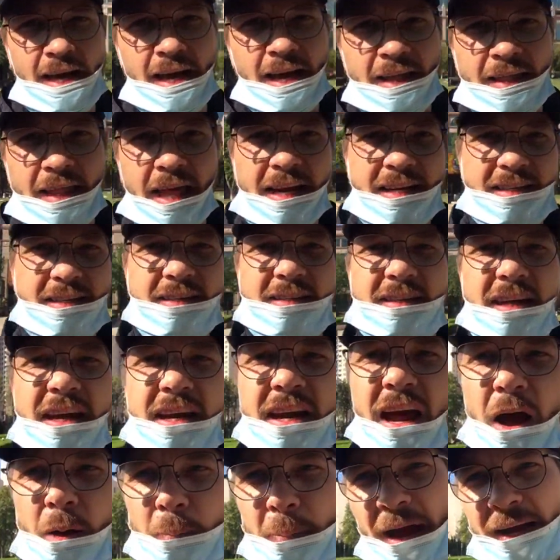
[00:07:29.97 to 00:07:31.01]
That is insane.
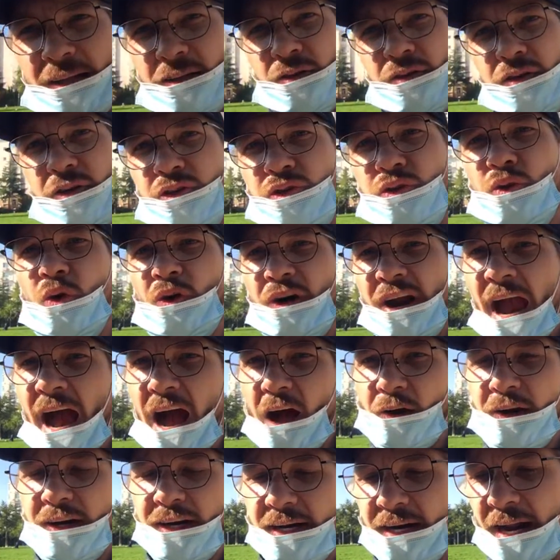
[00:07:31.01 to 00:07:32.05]
Now, back to the story. How
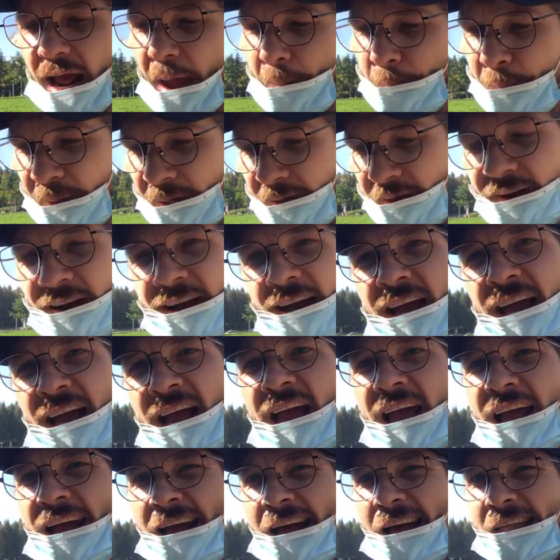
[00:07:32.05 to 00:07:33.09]
did it happen?
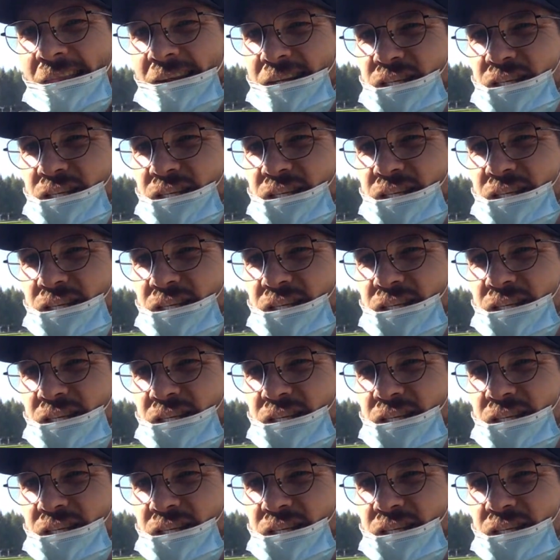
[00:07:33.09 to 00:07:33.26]
The